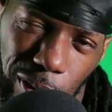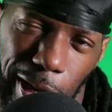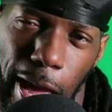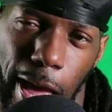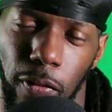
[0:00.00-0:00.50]

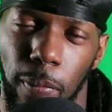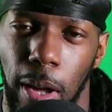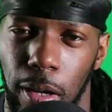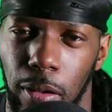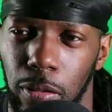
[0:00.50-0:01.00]
half a
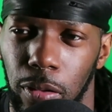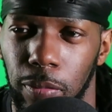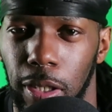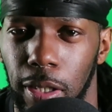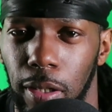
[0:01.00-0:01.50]
pound. You know what I'm
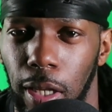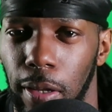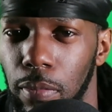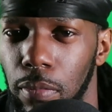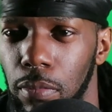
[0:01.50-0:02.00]
saying? Like,
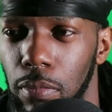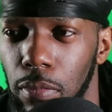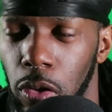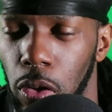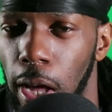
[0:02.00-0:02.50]

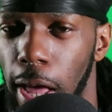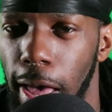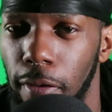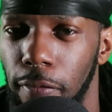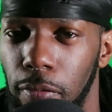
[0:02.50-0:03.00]
half.
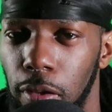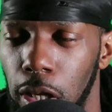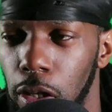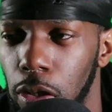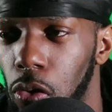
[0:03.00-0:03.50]

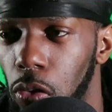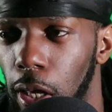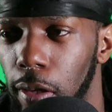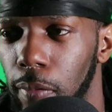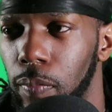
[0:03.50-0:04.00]
So, like,
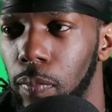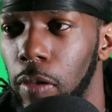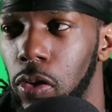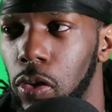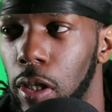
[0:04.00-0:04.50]
let's
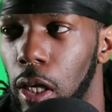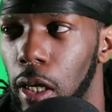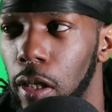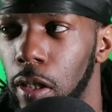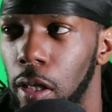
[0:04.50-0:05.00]
just say
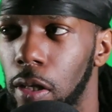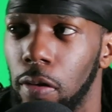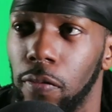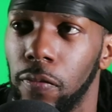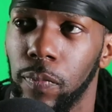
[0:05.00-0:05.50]
instead of
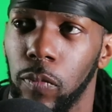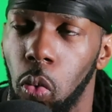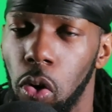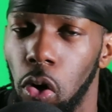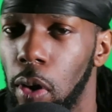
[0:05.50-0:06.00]
1
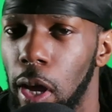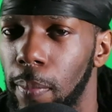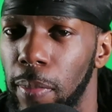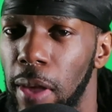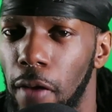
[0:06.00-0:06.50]
gram, maybe
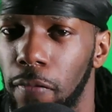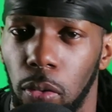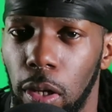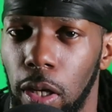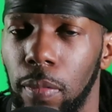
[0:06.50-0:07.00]
half a
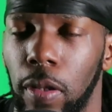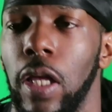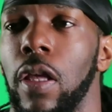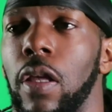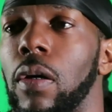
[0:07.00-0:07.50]
gram
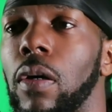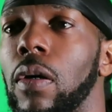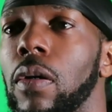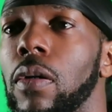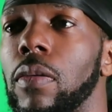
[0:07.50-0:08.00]

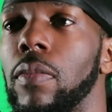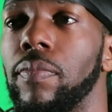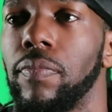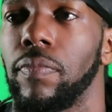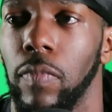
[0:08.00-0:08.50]

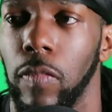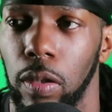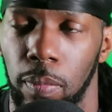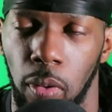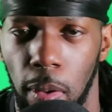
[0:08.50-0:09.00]

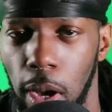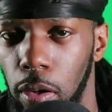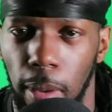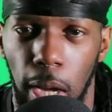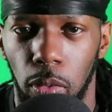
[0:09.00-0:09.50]
per pound of
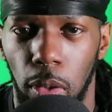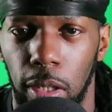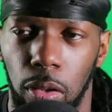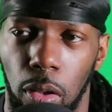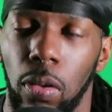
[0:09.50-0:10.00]
body weight.
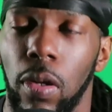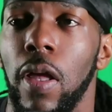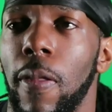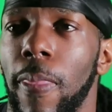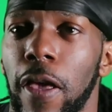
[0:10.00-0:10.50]
So,
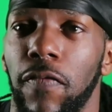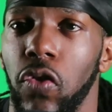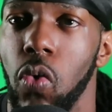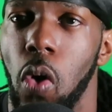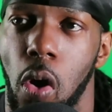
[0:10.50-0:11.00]
if you
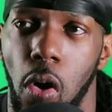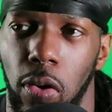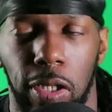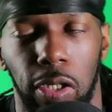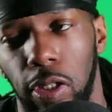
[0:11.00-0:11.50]
are, let's
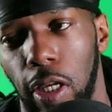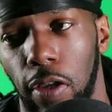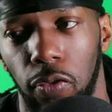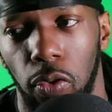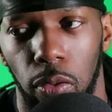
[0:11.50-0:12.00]
just say if
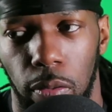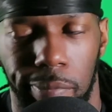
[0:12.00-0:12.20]
you're,